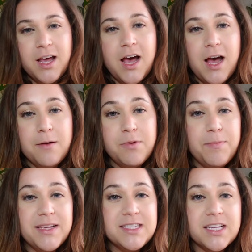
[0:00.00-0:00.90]
But
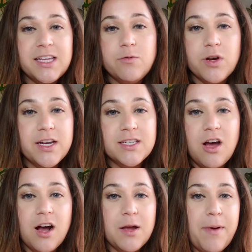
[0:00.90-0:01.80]
basically we're gonna
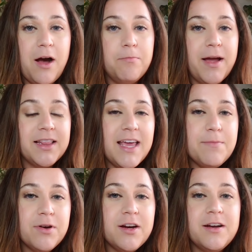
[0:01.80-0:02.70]
talk about my
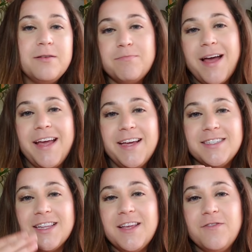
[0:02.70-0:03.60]
labor, my
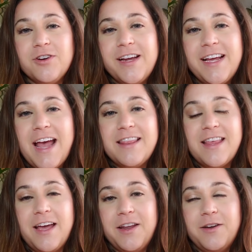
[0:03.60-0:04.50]
delivery, and
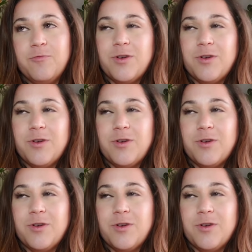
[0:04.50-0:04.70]
then